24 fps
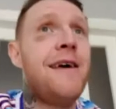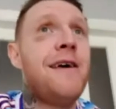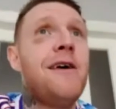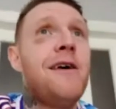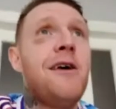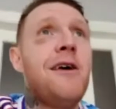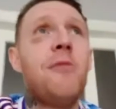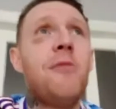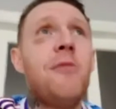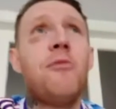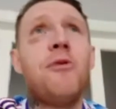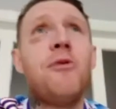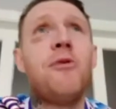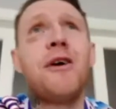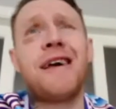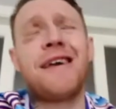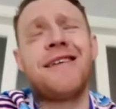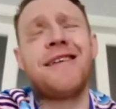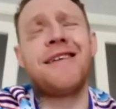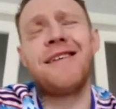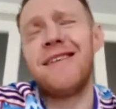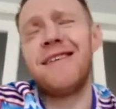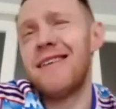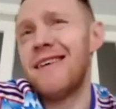I'm
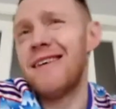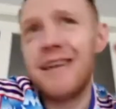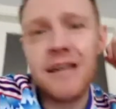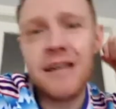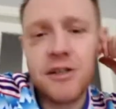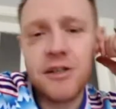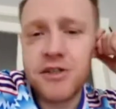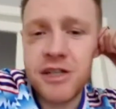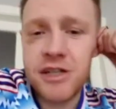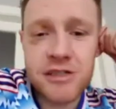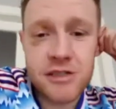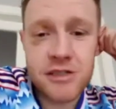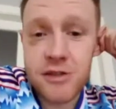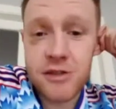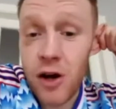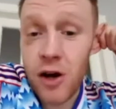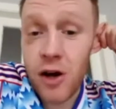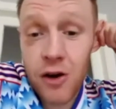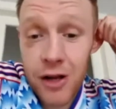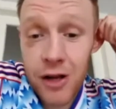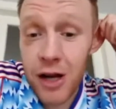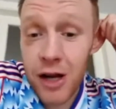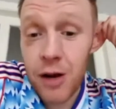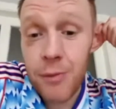like, Jesus, I
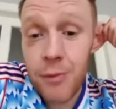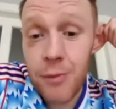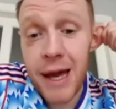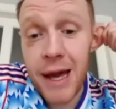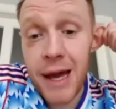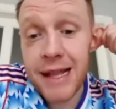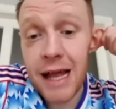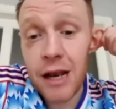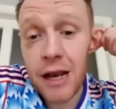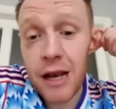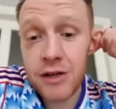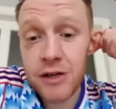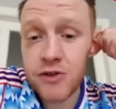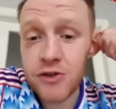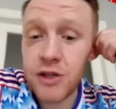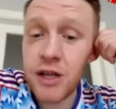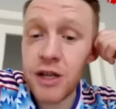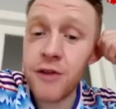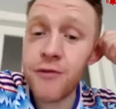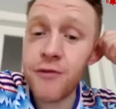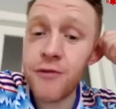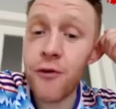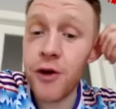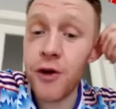don't think I'll make that. Like, so
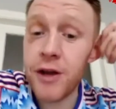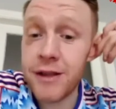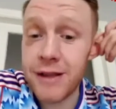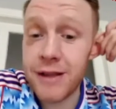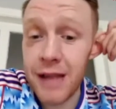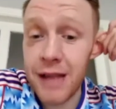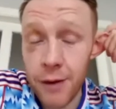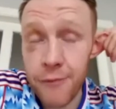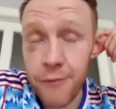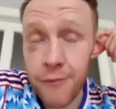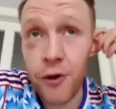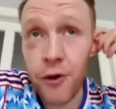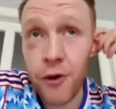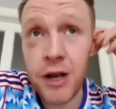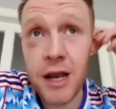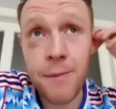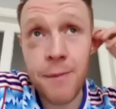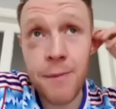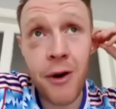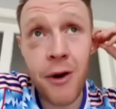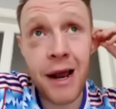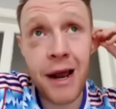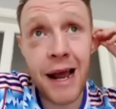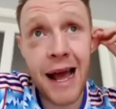this fight that I'm fighting in
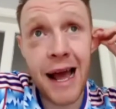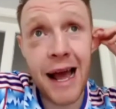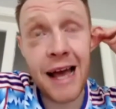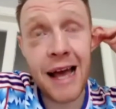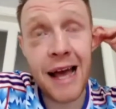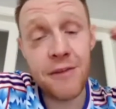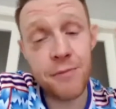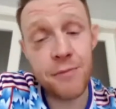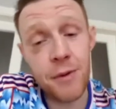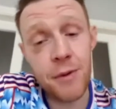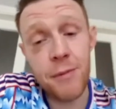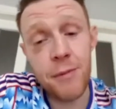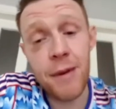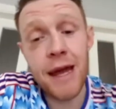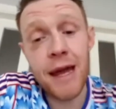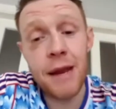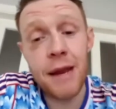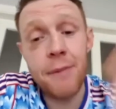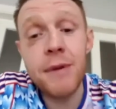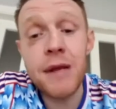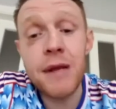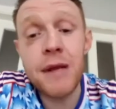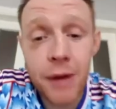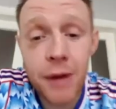America has been made at
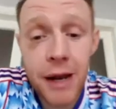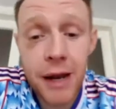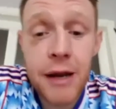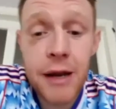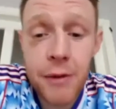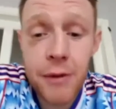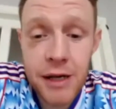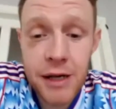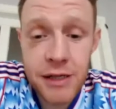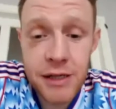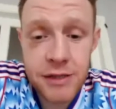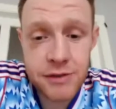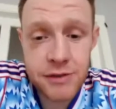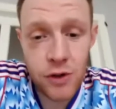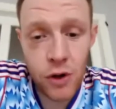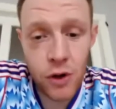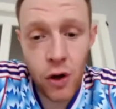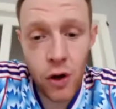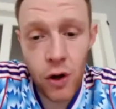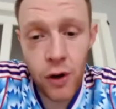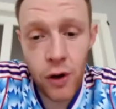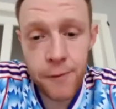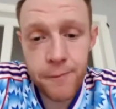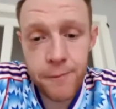middleweight anyway.
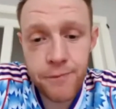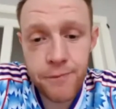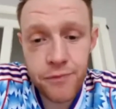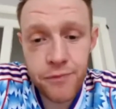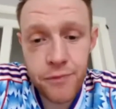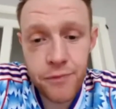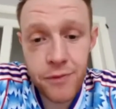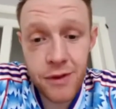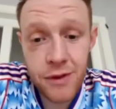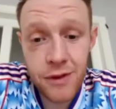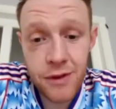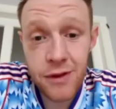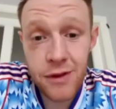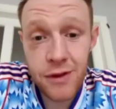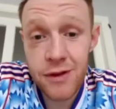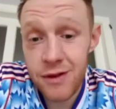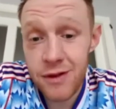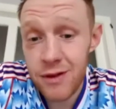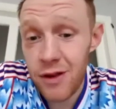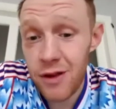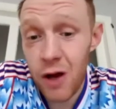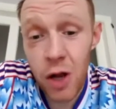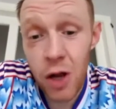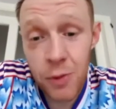So
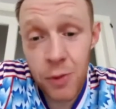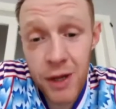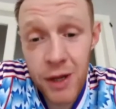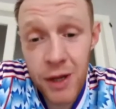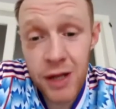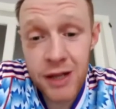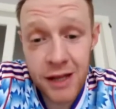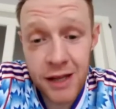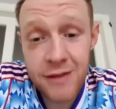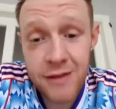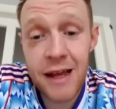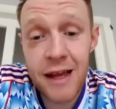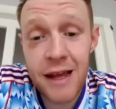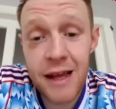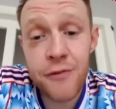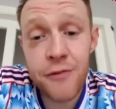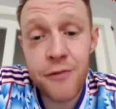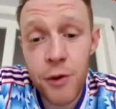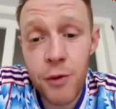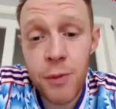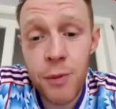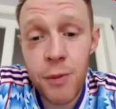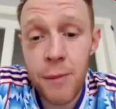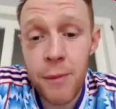I'll be at this next fight
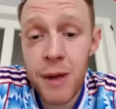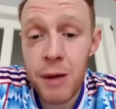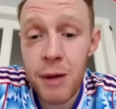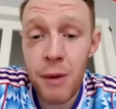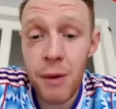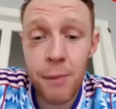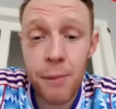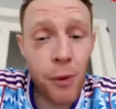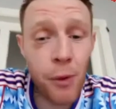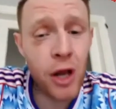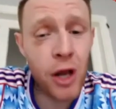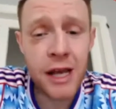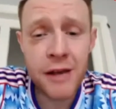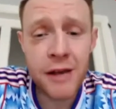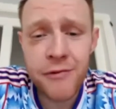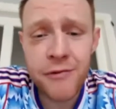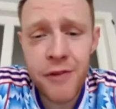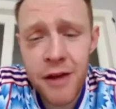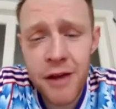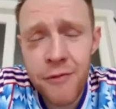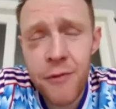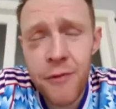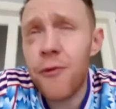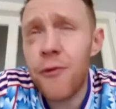will be at middleweight. But like
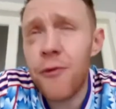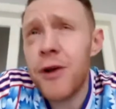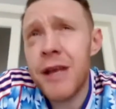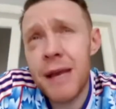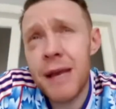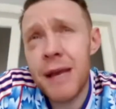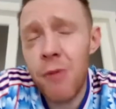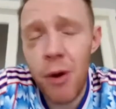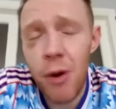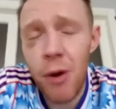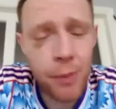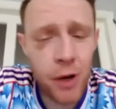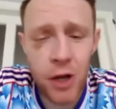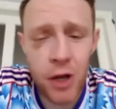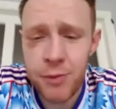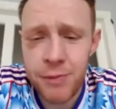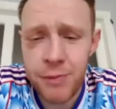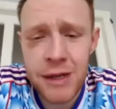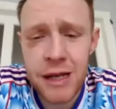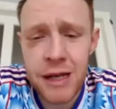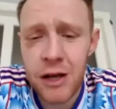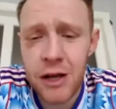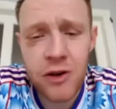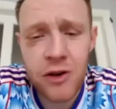if a fight came up at like
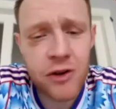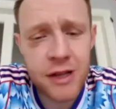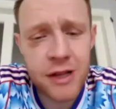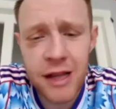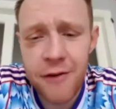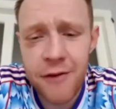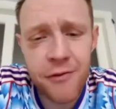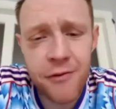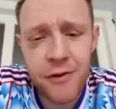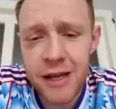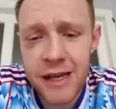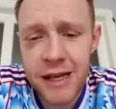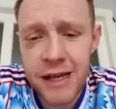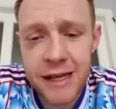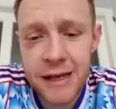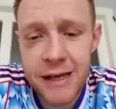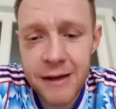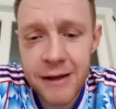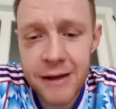middle, I could definitely